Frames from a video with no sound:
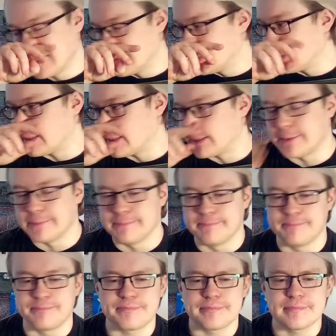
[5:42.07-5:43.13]

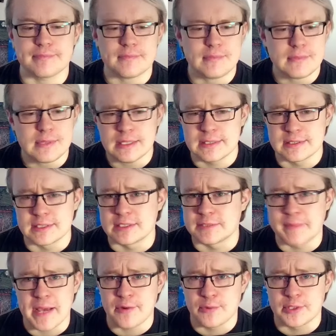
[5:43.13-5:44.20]
Since
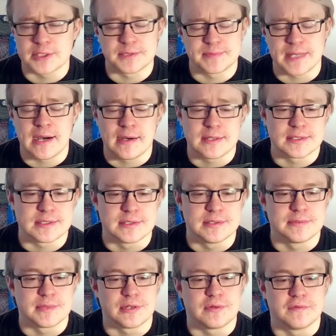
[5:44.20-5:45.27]
Battlewasp are still,
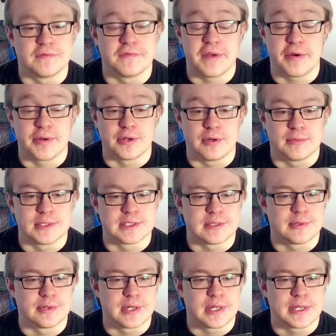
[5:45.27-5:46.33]
you know, very normal
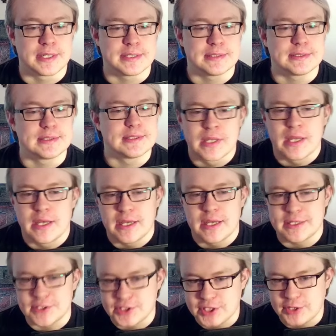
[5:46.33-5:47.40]
summon reliant.
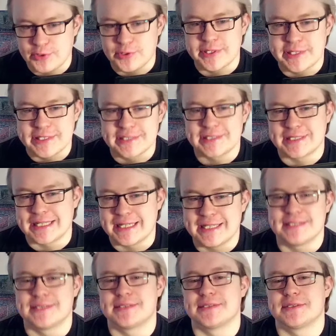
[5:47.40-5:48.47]
In general, this
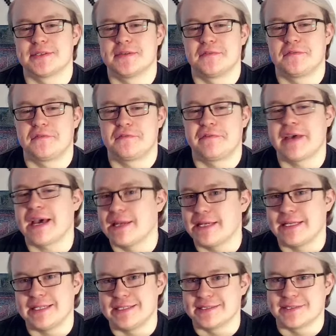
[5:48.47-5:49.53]
is fairly
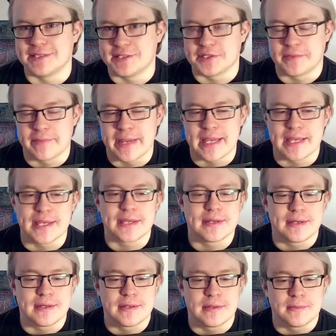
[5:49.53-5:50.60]
easy to make.
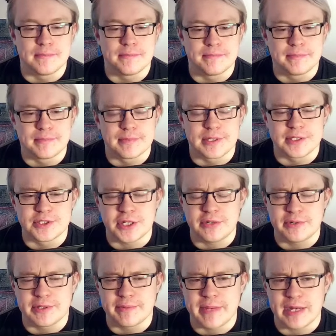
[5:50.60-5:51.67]
In
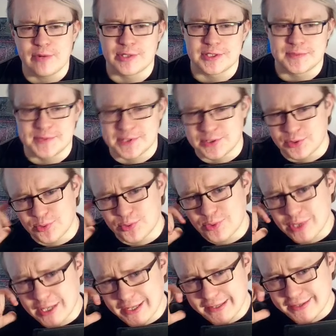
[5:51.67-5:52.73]
general, the Battlewasps do
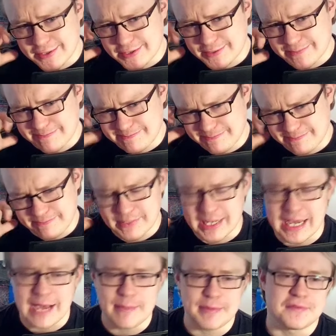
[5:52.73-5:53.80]
kind of
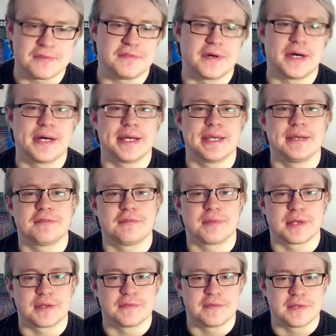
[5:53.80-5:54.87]
cap at 5, but
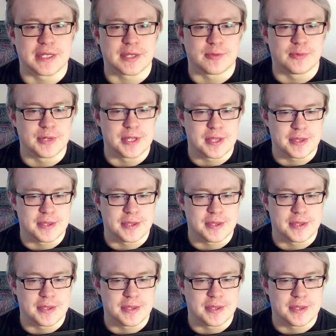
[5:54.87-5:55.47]
I feel like with